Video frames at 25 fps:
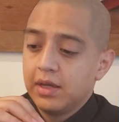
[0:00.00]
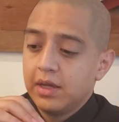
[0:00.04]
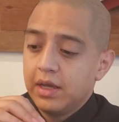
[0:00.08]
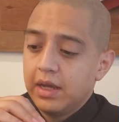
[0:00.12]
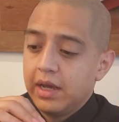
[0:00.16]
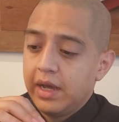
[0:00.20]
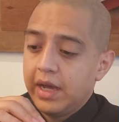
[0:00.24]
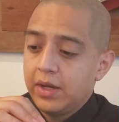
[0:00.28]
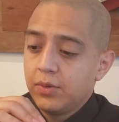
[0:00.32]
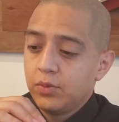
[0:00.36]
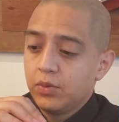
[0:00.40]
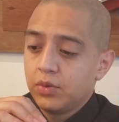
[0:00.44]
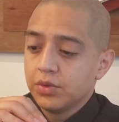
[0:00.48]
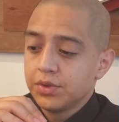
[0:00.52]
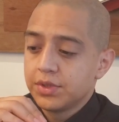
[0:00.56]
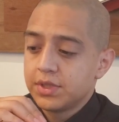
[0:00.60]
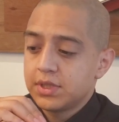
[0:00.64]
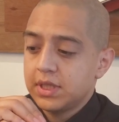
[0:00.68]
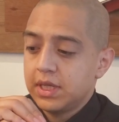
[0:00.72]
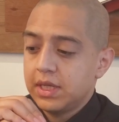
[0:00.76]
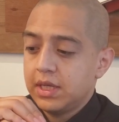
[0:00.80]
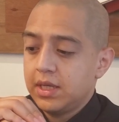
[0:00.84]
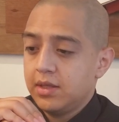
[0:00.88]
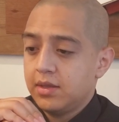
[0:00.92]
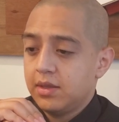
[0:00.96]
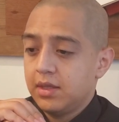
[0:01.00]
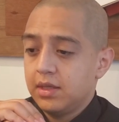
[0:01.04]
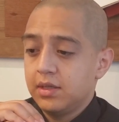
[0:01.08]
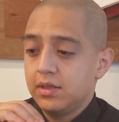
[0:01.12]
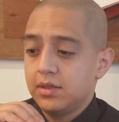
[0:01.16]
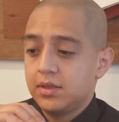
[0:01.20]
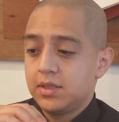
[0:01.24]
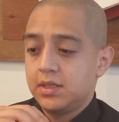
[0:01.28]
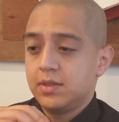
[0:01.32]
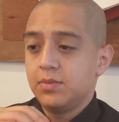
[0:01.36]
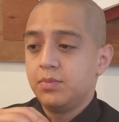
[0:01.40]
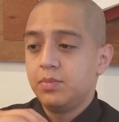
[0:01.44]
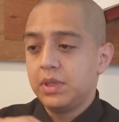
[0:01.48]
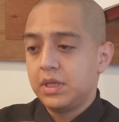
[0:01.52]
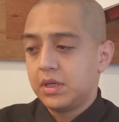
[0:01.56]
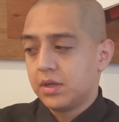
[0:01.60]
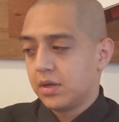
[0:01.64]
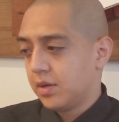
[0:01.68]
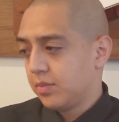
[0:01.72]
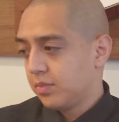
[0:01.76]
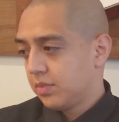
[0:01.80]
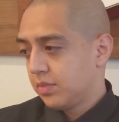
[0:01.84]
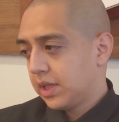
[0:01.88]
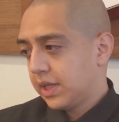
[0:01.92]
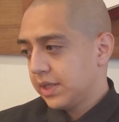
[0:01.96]
I will say that to
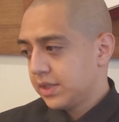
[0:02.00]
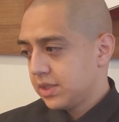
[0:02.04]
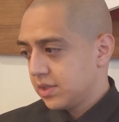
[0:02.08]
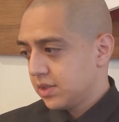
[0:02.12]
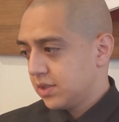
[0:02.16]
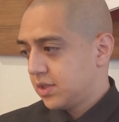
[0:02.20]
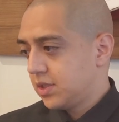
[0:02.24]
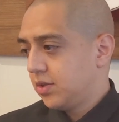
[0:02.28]
become licensed,